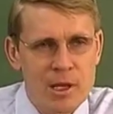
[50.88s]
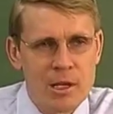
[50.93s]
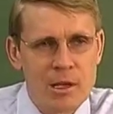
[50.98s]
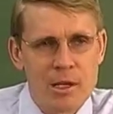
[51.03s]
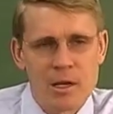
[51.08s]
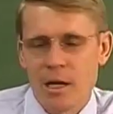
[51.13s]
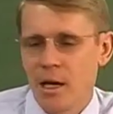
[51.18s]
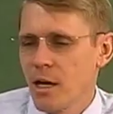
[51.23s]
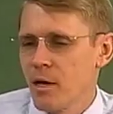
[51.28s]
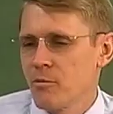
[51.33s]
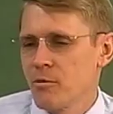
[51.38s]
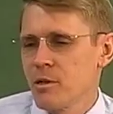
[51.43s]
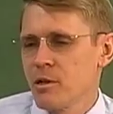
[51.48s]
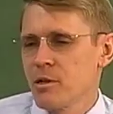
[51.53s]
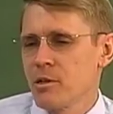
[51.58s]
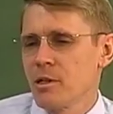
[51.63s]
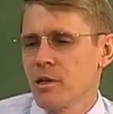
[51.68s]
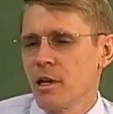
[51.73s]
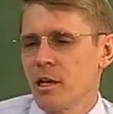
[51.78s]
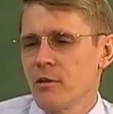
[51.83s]
And we're
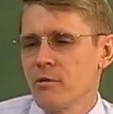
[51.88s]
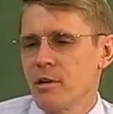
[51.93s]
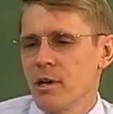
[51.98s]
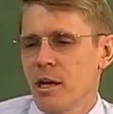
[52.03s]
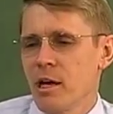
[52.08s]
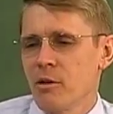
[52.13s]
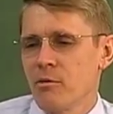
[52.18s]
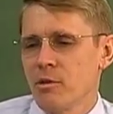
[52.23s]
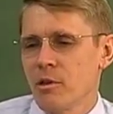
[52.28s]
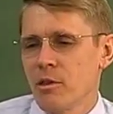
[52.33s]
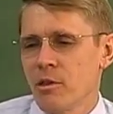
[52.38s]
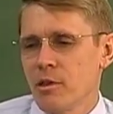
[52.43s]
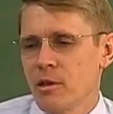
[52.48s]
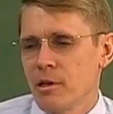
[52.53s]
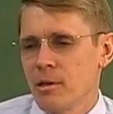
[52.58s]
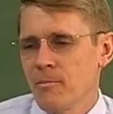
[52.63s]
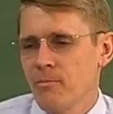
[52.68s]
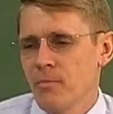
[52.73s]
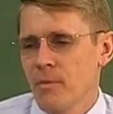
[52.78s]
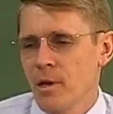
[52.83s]
dealing now with
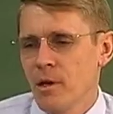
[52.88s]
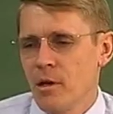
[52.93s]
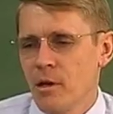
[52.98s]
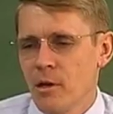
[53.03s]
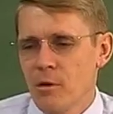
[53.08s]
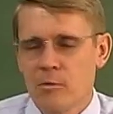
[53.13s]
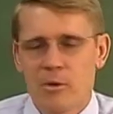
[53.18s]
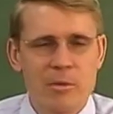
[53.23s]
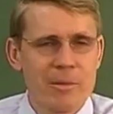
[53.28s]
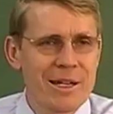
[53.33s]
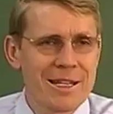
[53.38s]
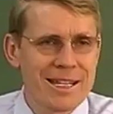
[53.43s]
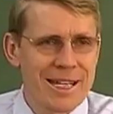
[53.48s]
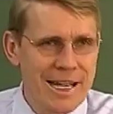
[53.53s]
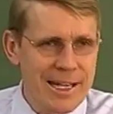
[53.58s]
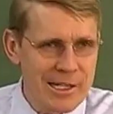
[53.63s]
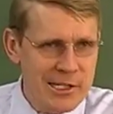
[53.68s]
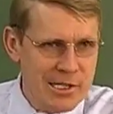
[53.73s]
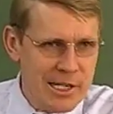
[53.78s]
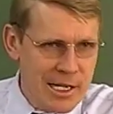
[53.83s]
what about the
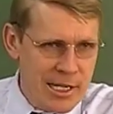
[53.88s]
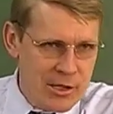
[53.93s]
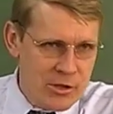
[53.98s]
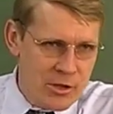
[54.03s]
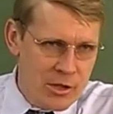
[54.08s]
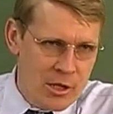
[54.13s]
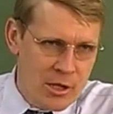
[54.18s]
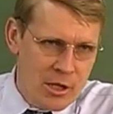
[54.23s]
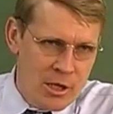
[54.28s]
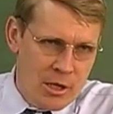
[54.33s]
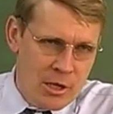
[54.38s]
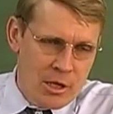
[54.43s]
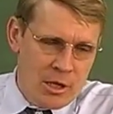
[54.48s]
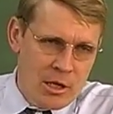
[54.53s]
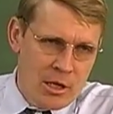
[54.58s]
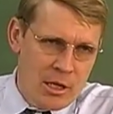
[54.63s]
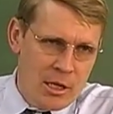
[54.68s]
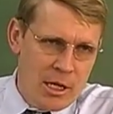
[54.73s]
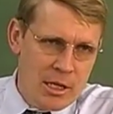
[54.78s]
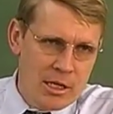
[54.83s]
Ice Age.
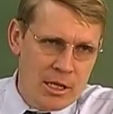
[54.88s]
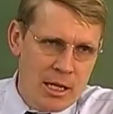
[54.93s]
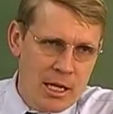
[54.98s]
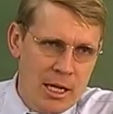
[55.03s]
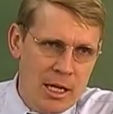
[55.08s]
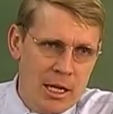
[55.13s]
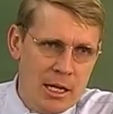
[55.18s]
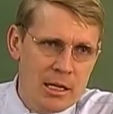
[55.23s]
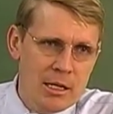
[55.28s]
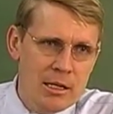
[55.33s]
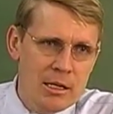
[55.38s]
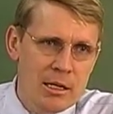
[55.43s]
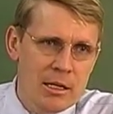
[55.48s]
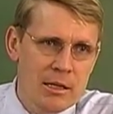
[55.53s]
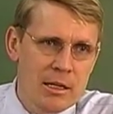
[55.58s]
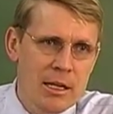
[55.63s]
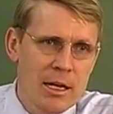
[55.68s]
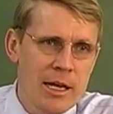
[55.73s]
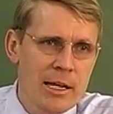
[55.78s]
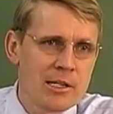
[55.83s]
At the end, the
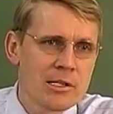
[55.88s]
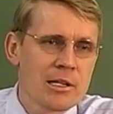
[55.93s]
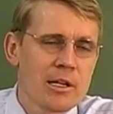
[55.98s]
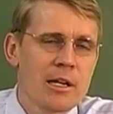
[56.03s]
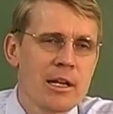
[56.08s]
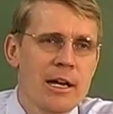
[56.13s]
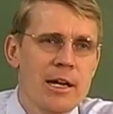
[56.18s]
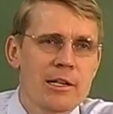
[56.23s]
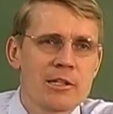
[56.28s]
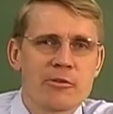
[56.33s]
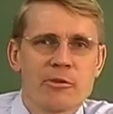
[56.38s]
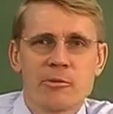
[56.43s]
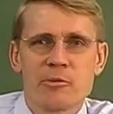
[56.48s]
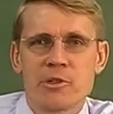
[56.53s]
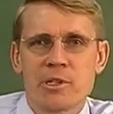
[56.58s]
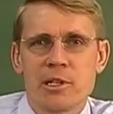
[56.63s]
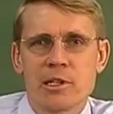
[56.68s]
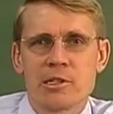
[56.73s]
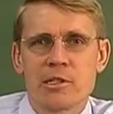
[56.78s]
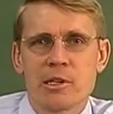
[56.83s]
last class from
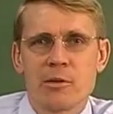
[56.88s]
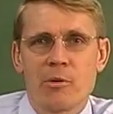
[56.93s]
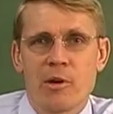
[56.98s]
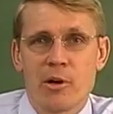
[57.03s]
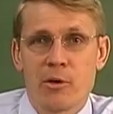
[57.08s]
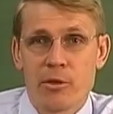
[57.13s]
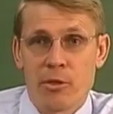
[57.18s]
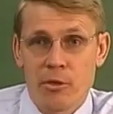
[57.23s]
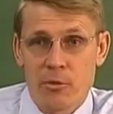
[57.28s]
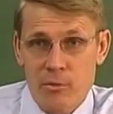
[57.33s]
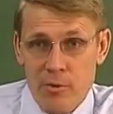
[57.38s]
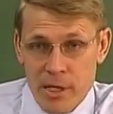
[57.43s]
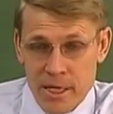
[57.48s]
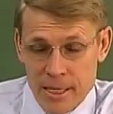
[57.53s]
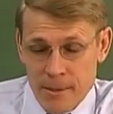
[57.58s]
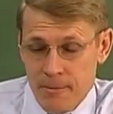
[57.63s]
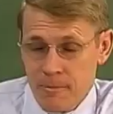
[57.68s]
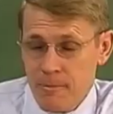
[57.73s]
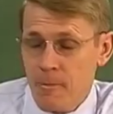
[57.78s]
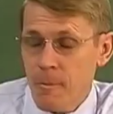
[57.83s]
CSE 103
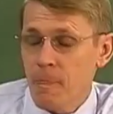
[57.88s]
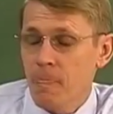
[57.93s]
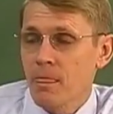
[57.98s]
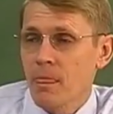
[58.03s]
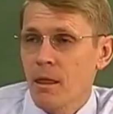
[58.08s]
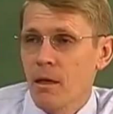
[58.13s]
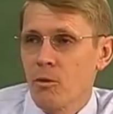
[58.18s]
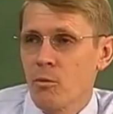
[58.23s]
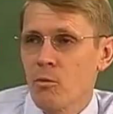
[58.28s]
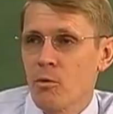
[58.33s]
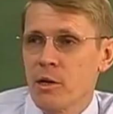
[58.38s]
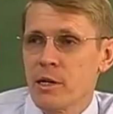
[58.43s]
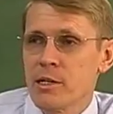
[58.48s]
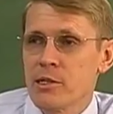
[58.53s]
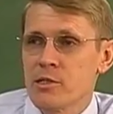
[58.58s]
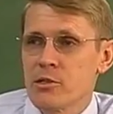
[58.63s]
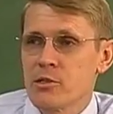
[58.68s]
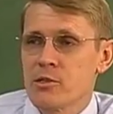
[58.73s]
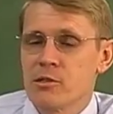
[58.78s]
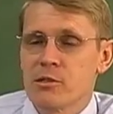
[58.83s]

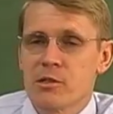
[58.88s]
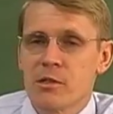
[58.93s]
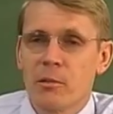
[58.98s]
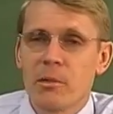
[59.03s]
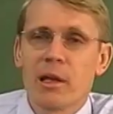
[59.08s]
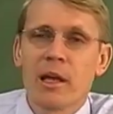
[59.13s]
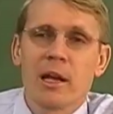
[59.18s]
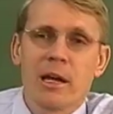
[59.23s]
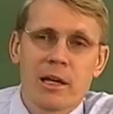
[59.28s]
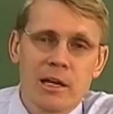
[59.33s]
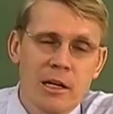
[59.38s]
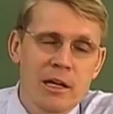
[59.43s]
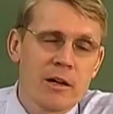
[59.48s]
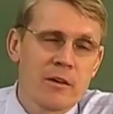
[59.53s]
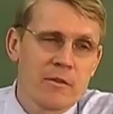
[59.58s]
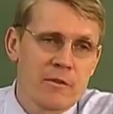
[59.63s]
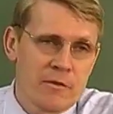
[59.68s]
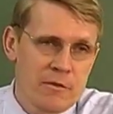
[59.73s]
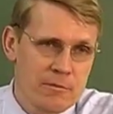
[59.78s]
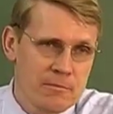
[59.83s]
was the beginning
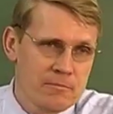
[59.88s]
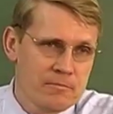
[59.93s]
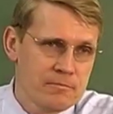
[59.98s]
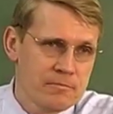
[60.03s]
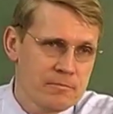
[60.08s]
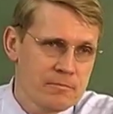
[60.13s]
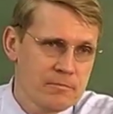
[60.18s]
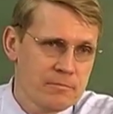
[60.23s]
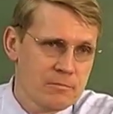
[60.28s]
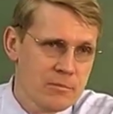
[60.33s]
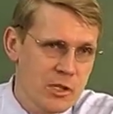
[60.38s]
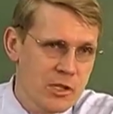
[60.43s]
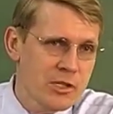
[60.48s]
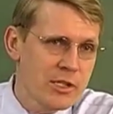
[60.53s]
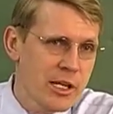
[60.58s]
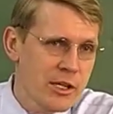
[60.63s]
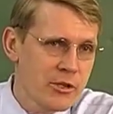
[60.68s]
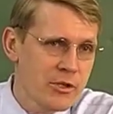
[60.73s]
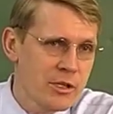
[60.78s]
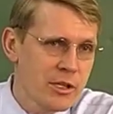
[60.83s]
of this
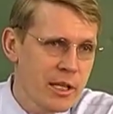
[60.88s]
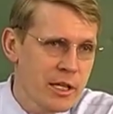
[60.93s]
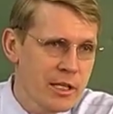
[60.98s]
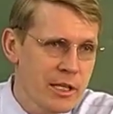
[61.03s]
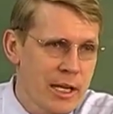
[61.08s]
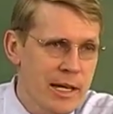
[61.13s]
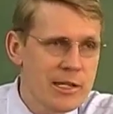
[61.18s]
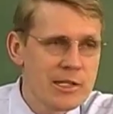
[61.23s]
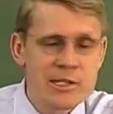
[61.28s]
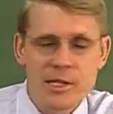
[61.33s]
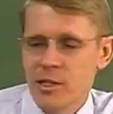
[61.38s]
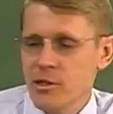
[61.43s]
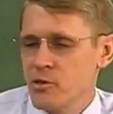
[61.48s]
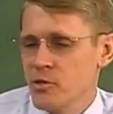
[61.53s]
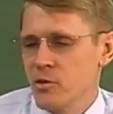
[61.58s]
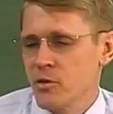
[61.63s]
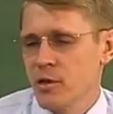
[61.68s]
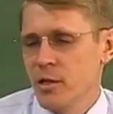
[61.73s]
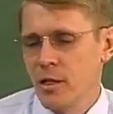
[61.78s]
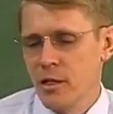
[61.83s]
session on the Ice Age. So
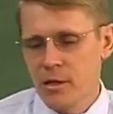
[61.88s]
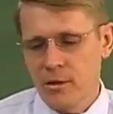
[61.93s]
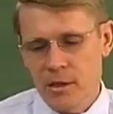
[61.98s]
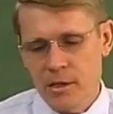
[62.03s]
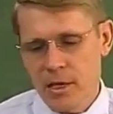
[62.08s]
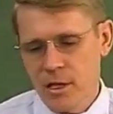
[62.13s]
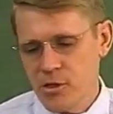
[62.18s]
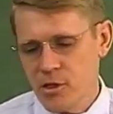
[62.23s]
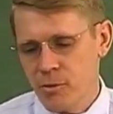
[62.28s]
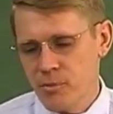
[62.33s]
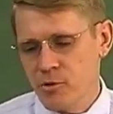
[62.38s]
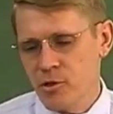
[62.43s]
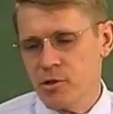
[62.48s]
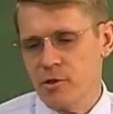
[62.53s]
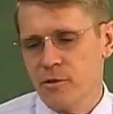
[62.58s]
you need to catch up just a